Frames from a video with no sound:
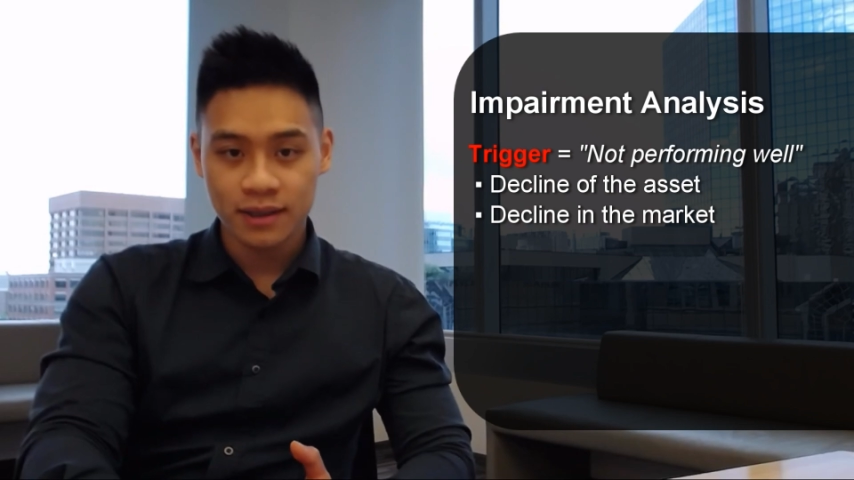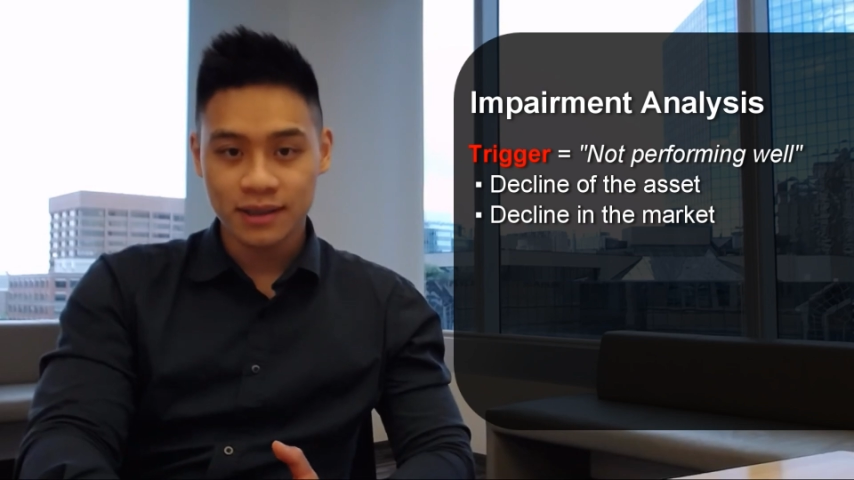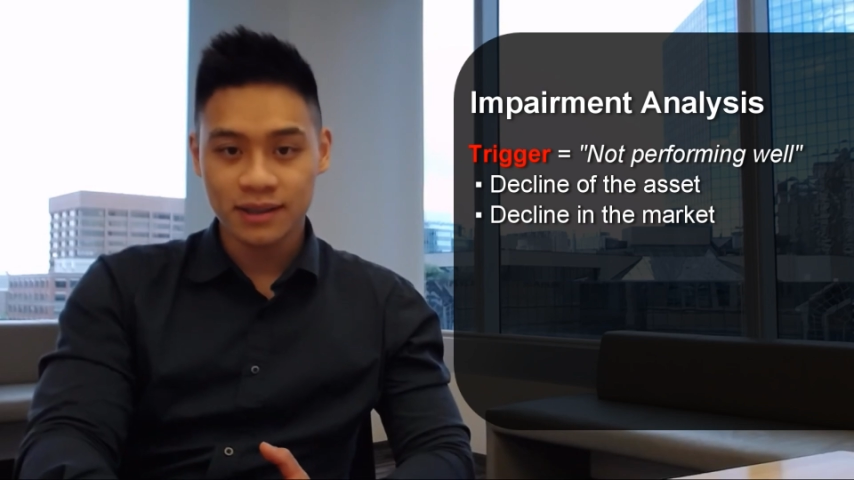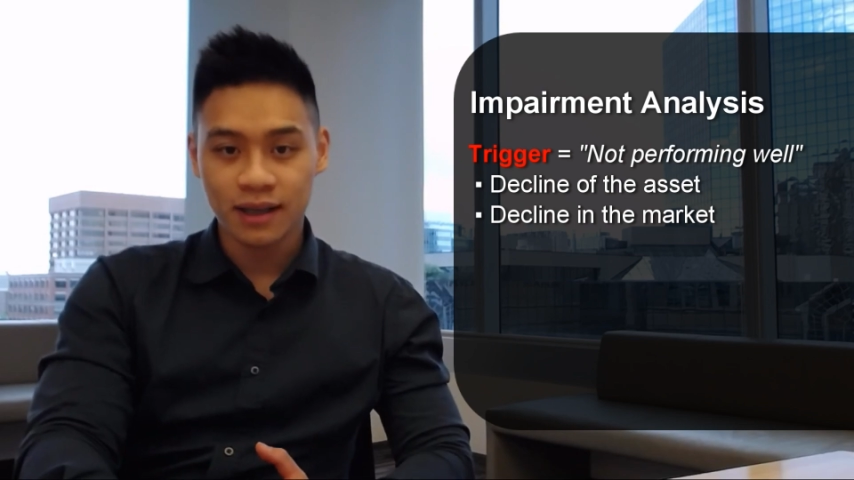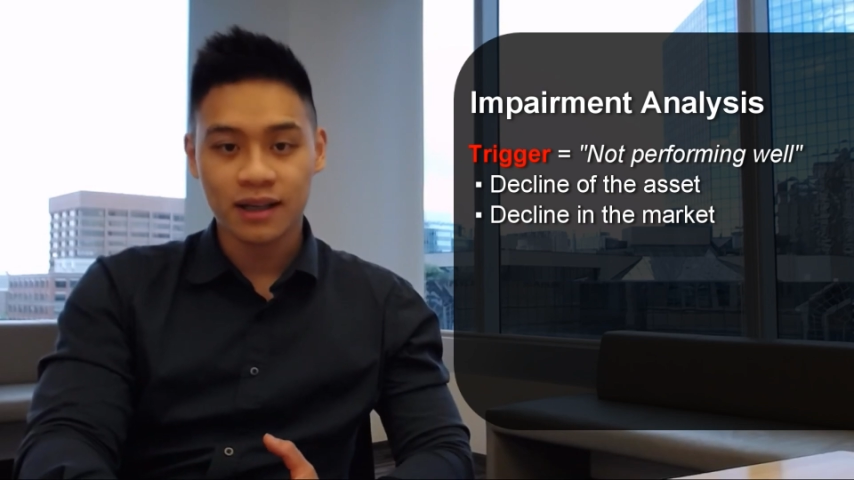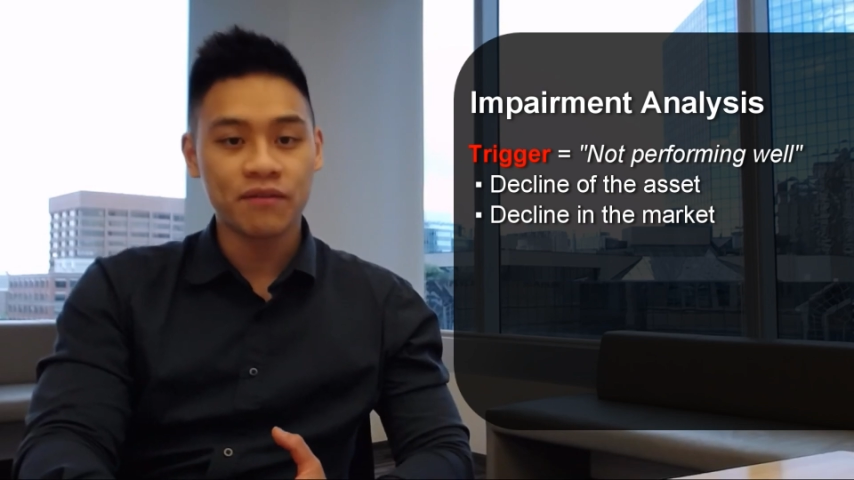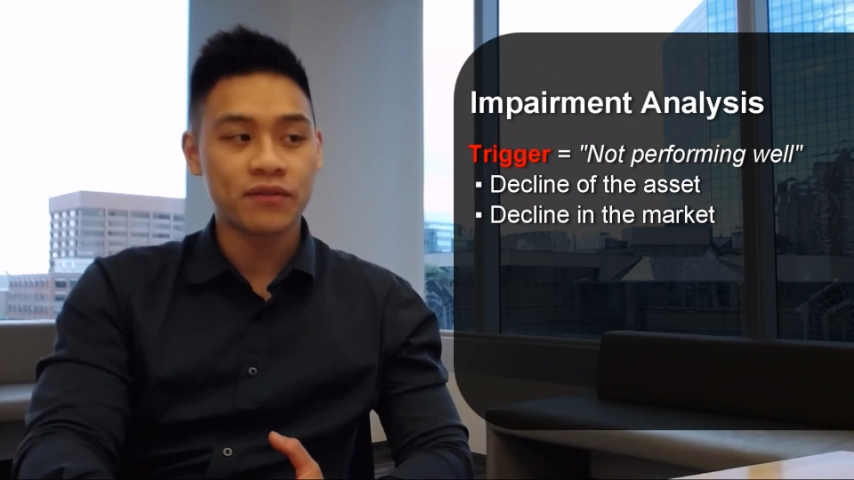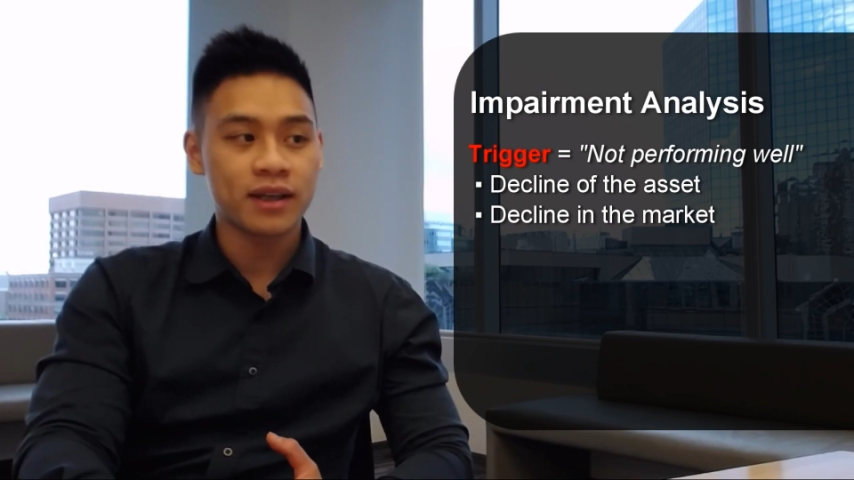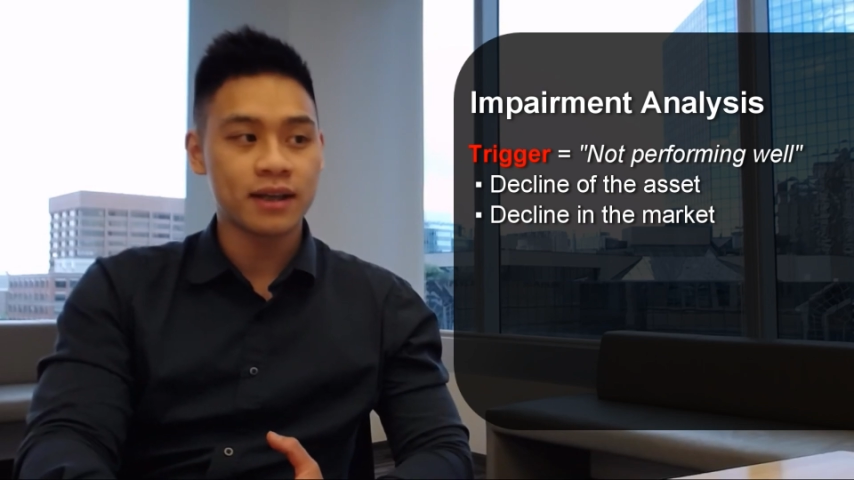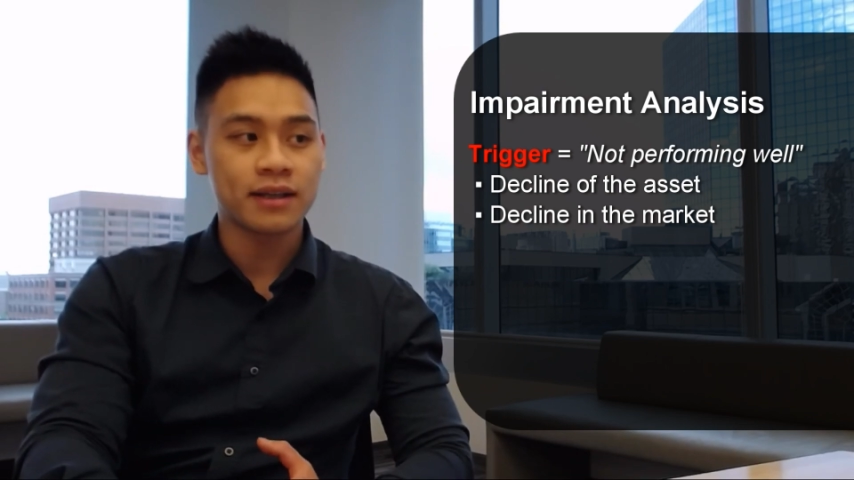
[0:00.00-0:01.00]

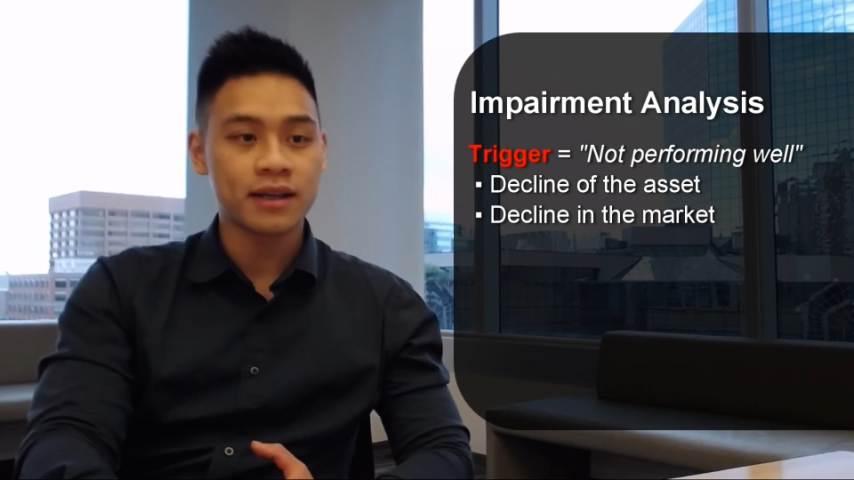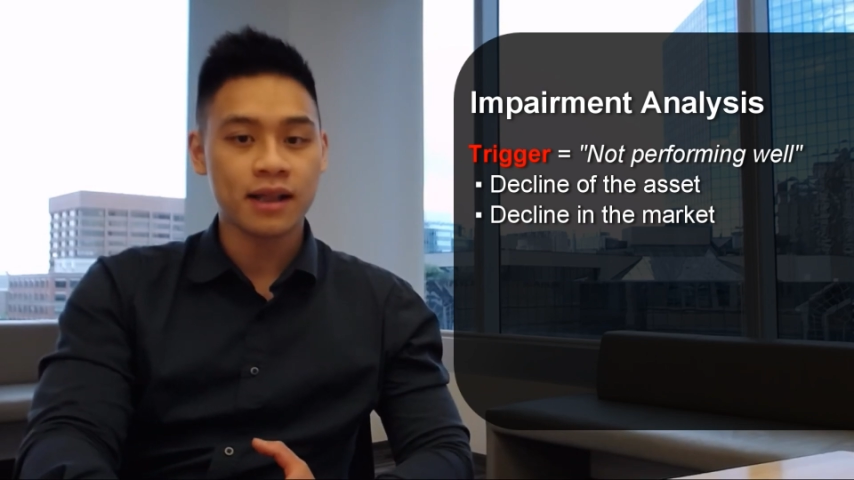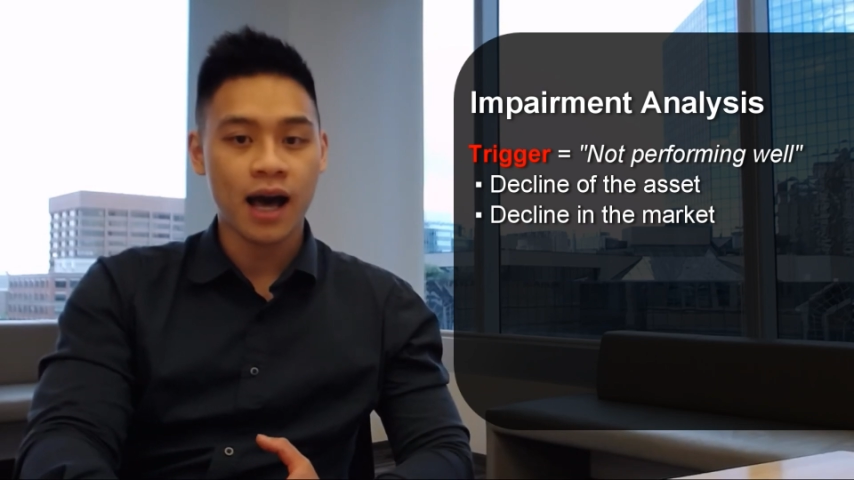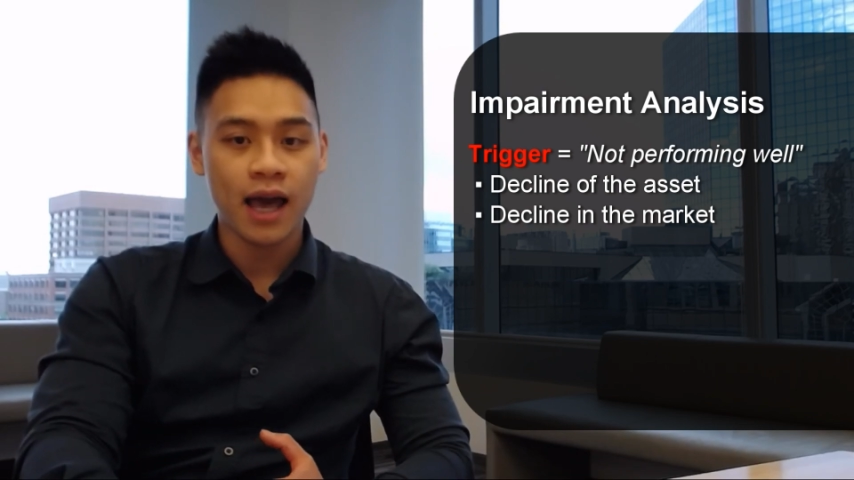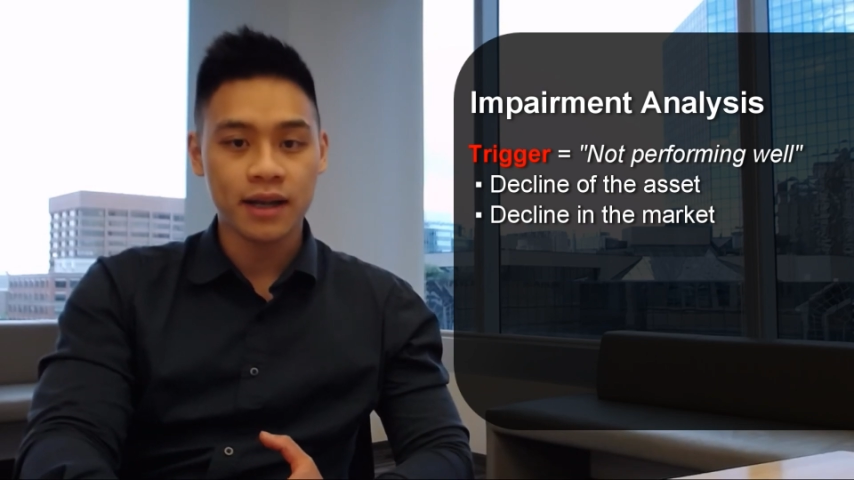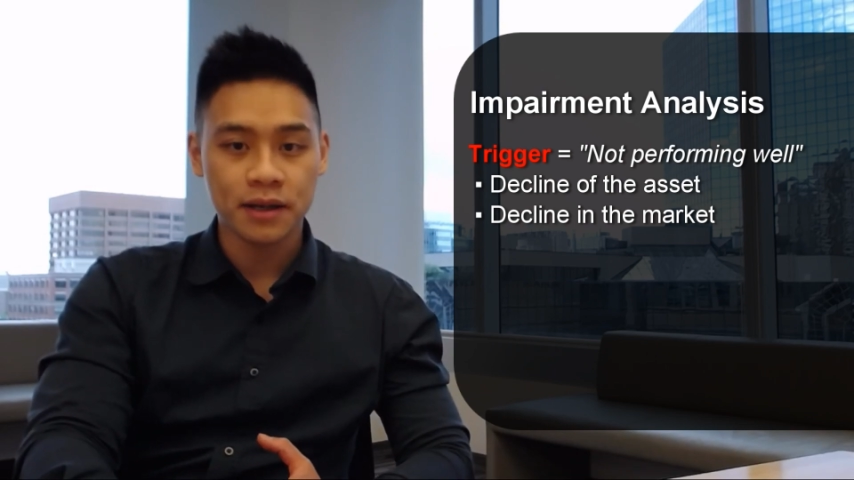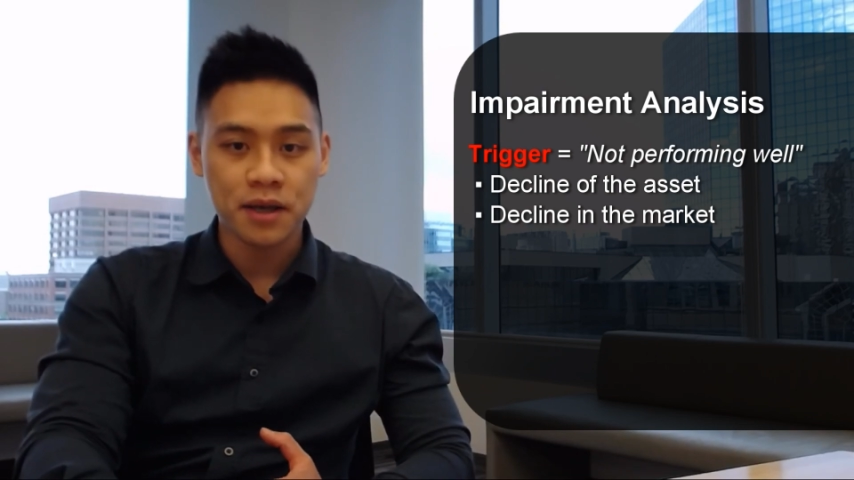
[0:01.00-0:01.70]
significant decline